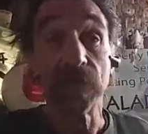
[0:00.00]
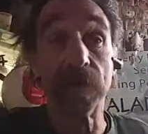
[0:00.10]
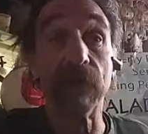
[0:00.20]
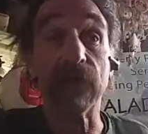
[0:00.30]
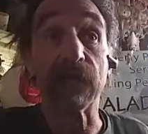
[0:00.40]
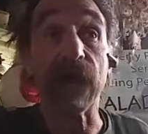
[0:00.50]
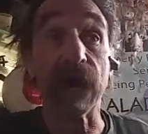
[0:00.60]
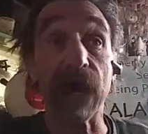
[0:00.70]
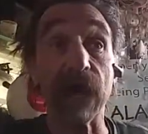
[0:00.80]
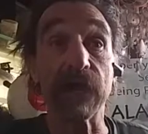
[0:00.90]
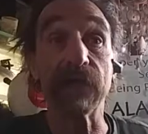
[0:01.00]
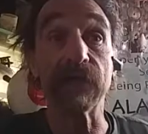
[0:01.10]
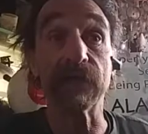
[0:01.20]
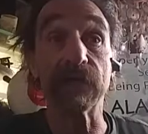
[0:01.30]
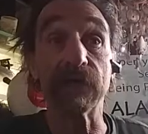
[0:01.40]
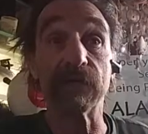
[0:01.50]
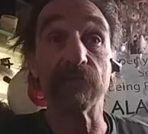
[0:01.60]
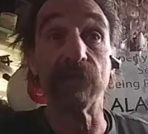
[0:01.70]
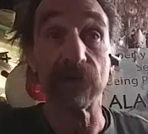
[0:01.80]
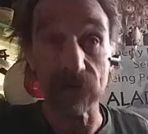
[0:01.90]
but I
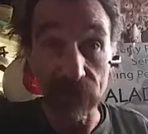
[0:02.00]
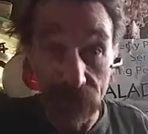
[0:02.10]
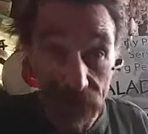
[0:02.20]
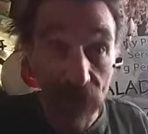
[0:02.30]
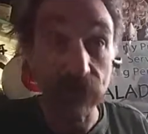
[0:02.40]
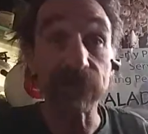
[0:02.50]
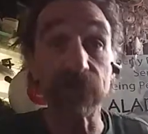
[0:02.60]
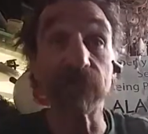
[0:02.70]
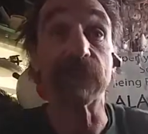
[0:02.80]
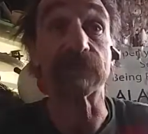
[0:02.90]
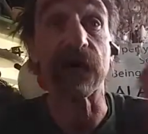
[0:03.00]
will guarantee this.